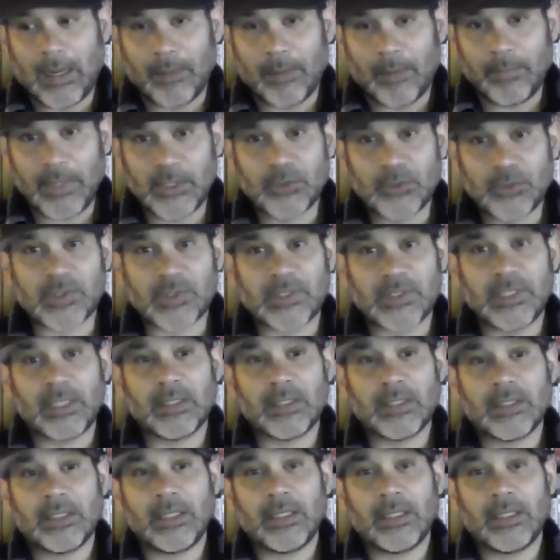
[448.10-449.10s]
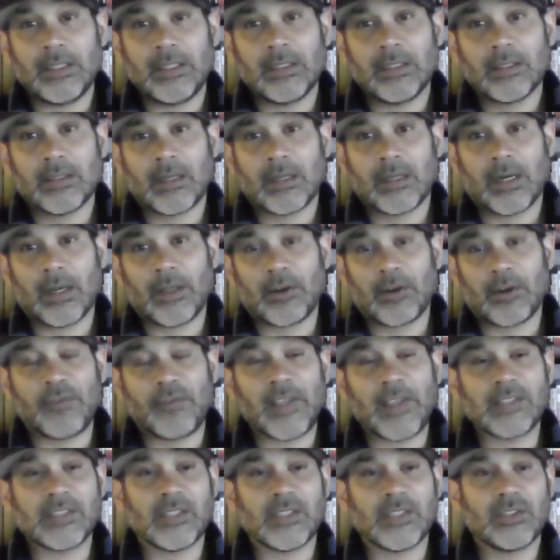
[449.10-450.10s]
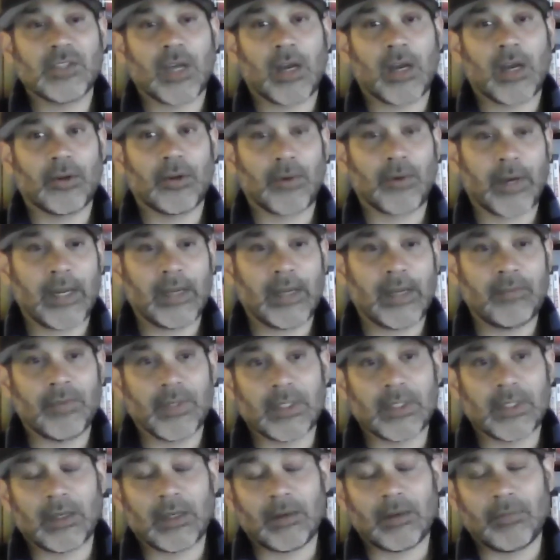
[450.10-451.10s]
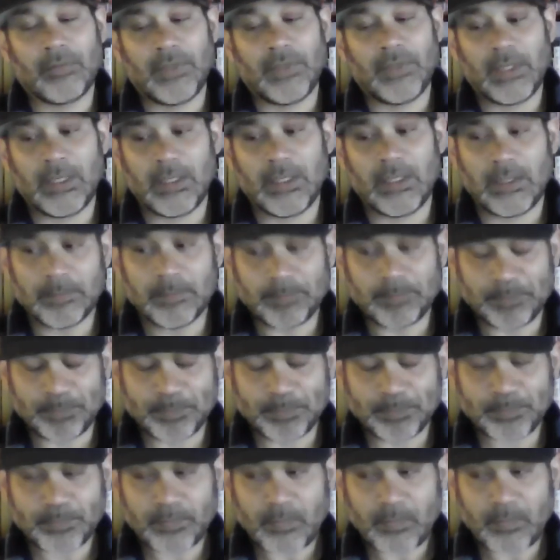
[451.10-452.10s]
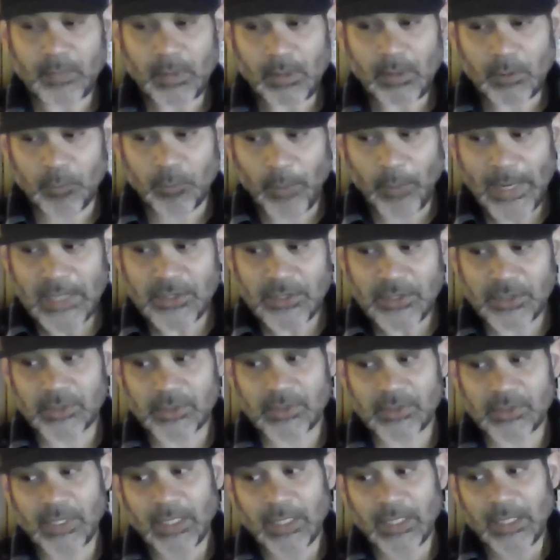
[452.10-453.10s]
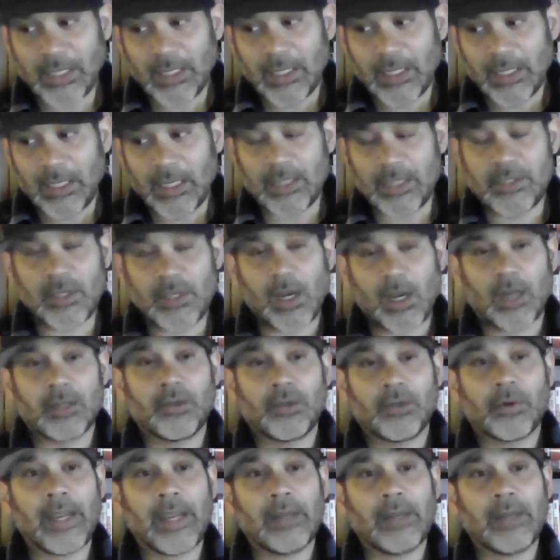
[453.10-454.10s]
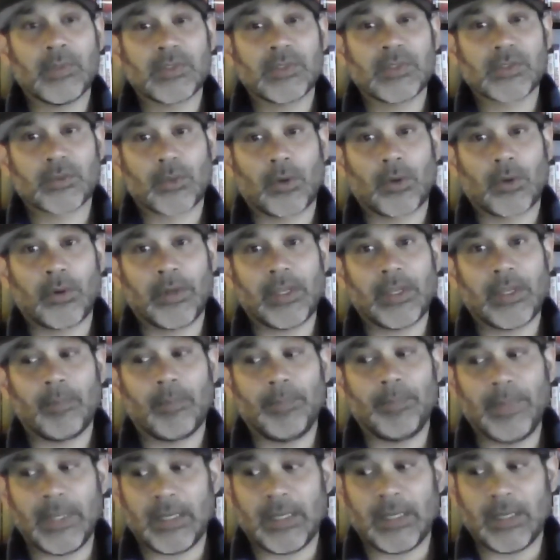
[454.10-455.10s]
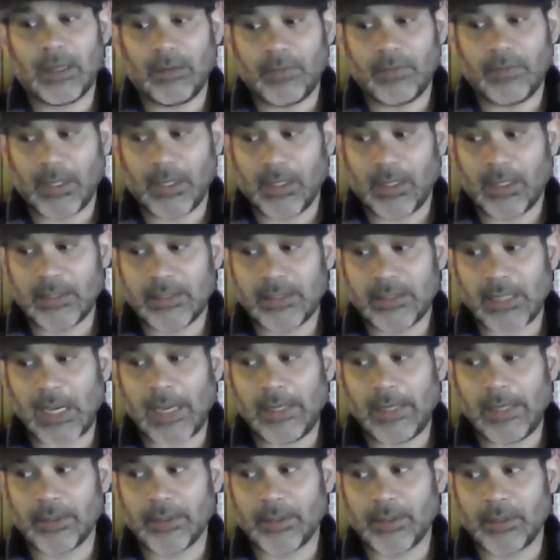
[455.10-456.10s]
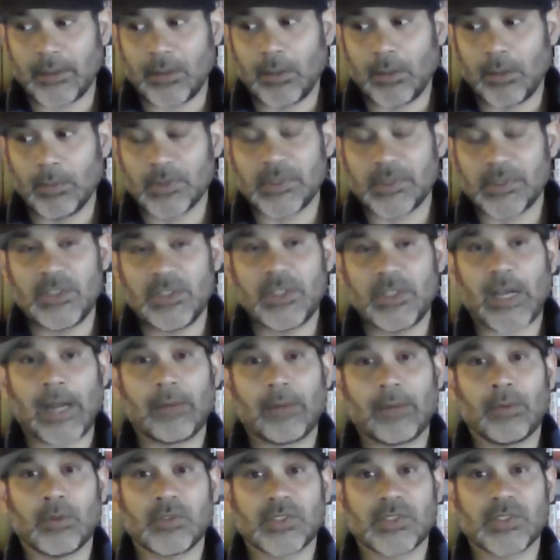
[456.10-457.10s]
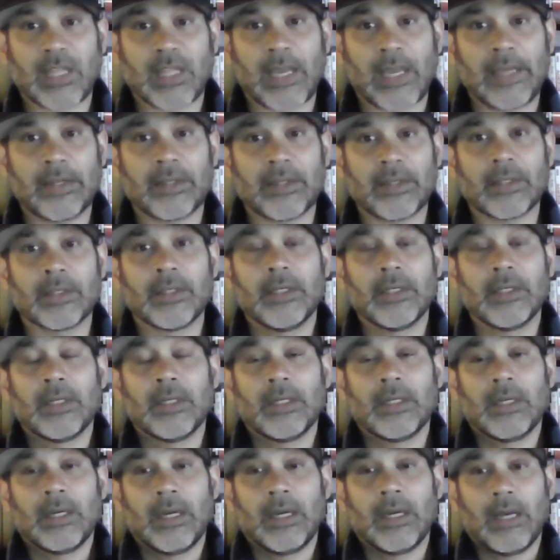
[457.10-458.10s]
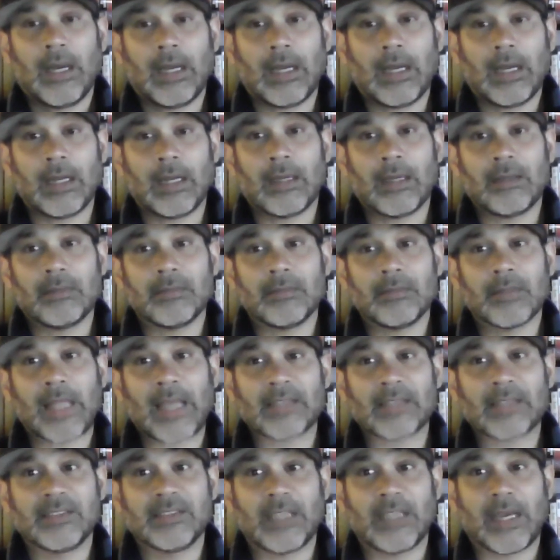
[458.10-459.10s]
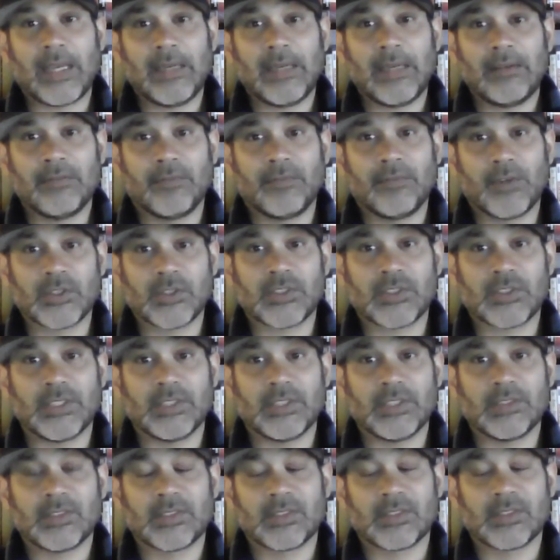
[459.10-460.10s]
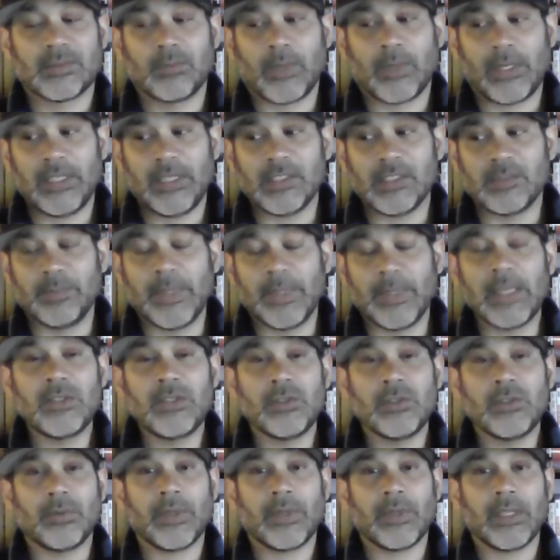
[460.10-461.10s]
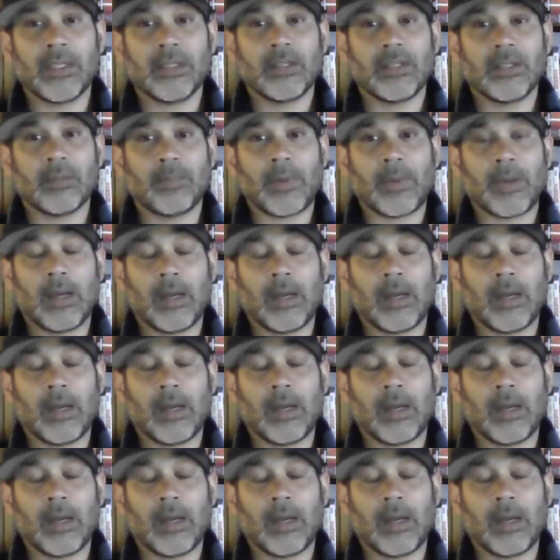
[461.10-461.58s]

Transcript: Interestingly, they're facing John Gray of the Rangers, and John Gray was throwing a bit of a tighter, almost a gyro slider last night versus what he's been doing in